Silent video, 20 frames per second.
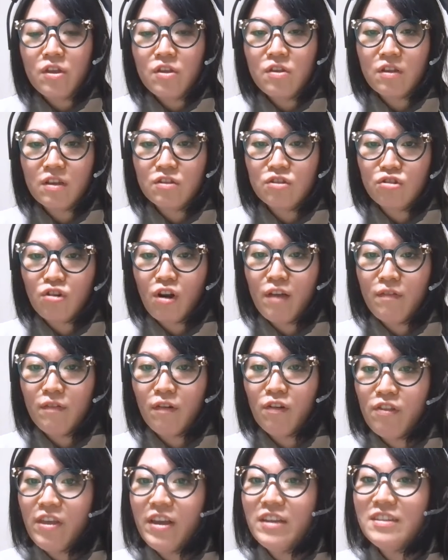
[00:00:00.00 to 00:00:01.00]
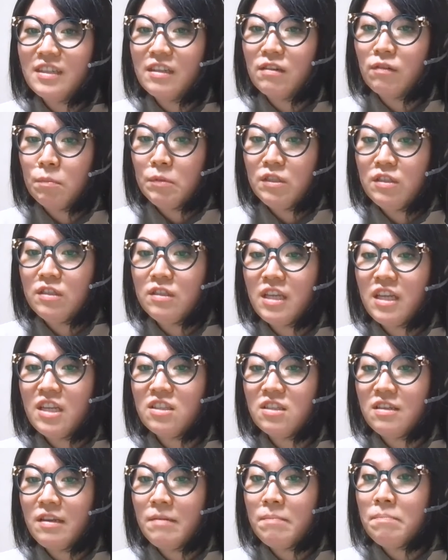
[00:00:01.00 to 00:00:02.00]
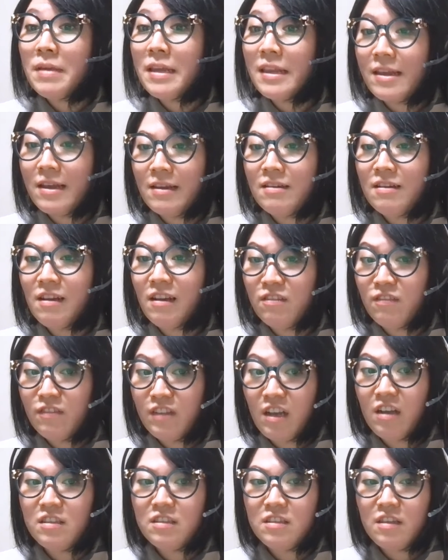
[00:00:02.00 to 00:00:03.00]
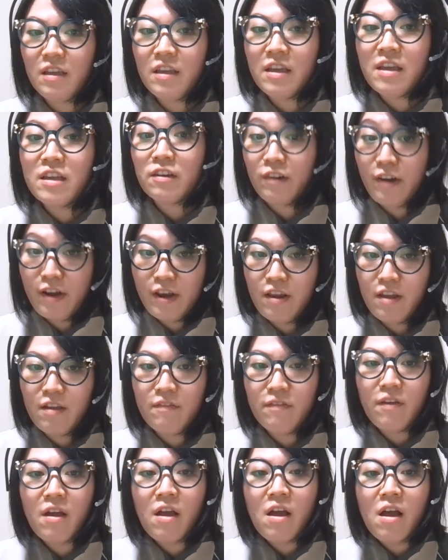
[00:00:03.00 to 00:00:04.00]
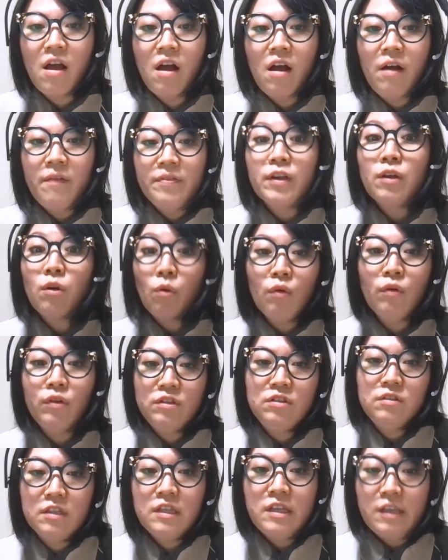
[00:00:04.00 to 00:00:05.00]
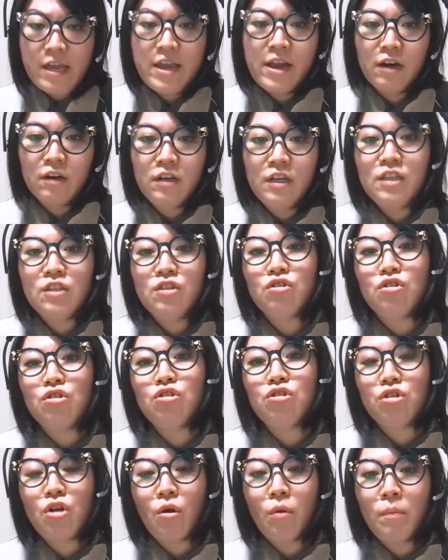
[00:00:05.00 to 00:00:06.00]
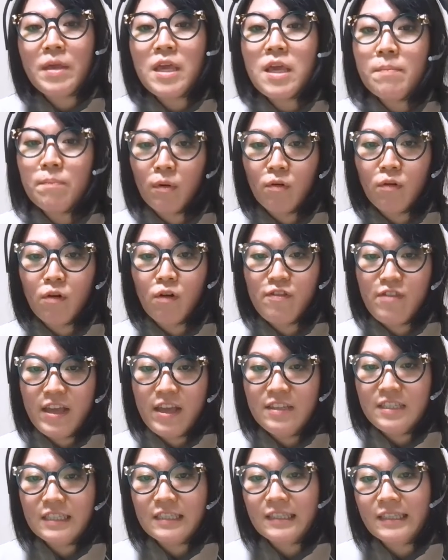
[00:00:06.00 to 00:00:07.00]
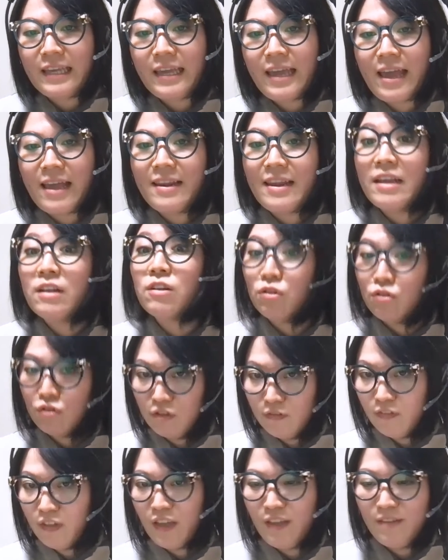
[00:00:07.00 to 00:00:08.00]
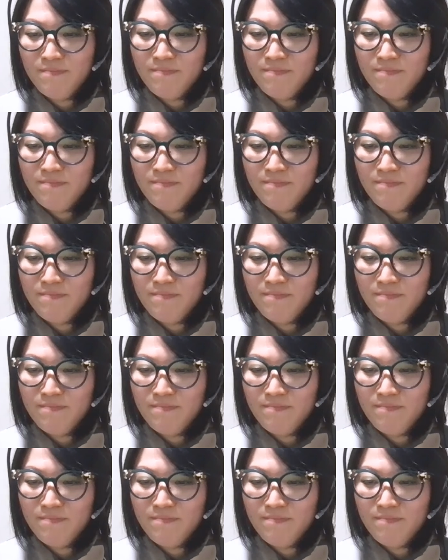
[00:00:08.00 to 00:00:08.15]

you can drive authentic representation in media and advertising creative. The goal is, here is to show people authentically and inclusively.